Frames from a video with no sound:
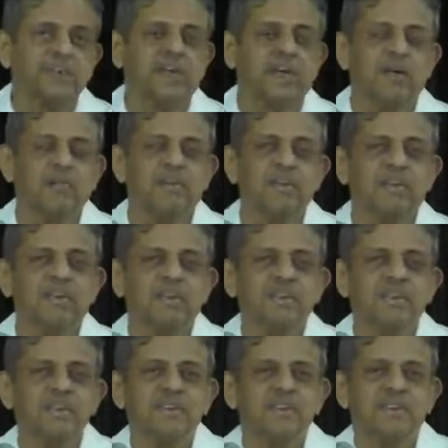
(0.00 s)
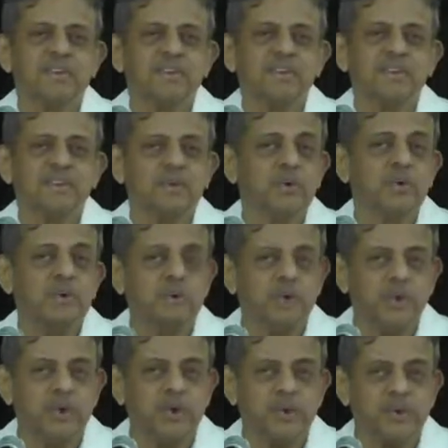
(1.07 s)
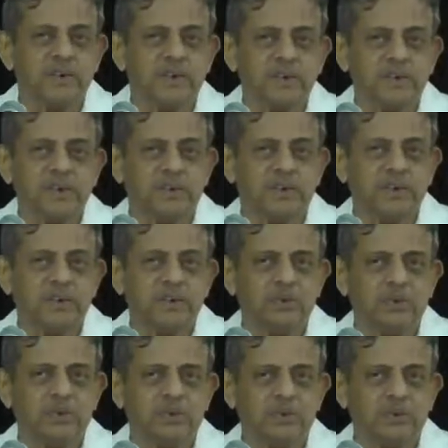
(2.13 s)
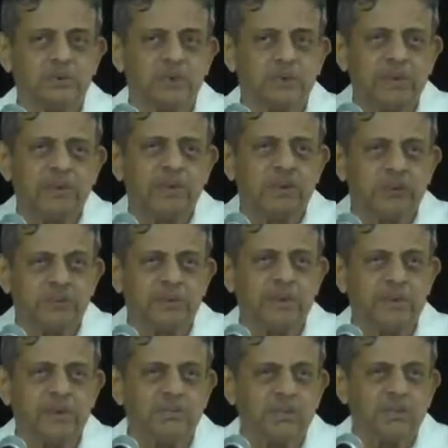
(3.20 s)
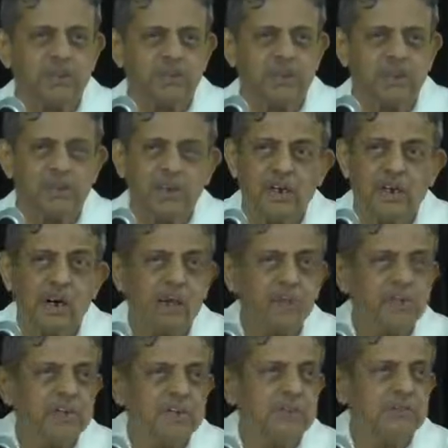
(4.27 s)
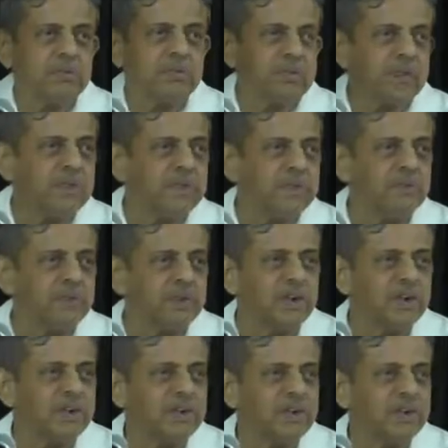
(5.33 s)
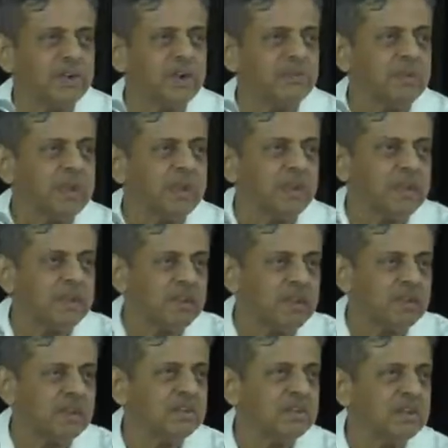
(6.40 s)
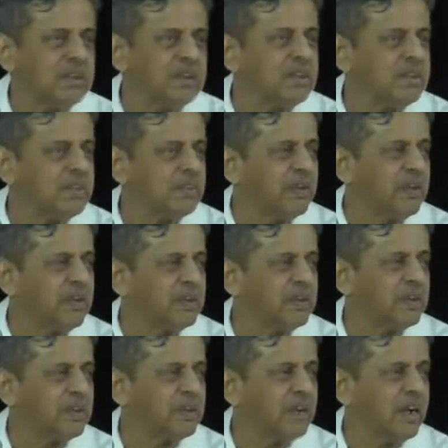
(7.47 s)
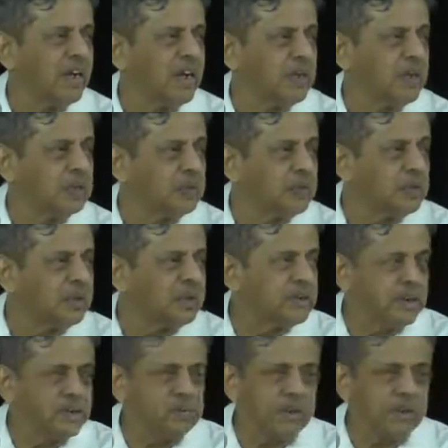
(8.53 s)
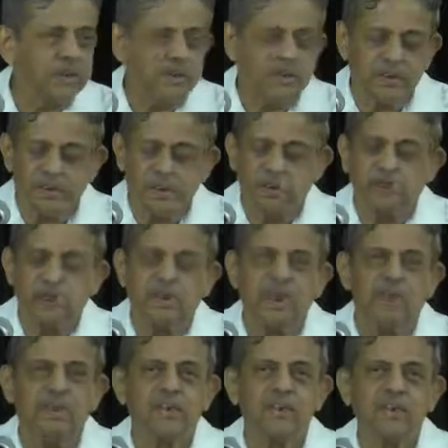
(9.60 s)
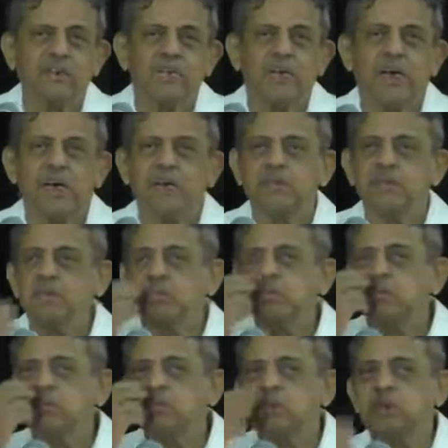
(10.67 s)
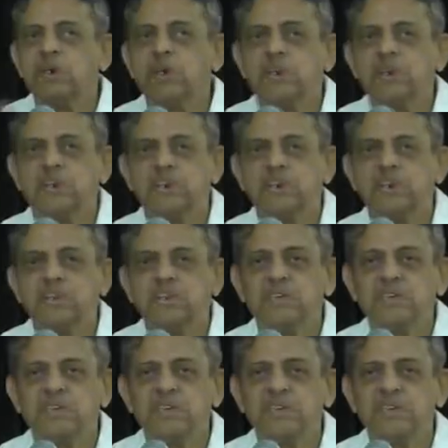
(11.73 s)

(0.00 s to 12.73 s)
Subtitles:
that's happening. Who are the students? The best students of the best universities of the world. Harvard is number 1 in the world. MIT is the second in the world. And the students suffering doing that. Why? Drug addicts.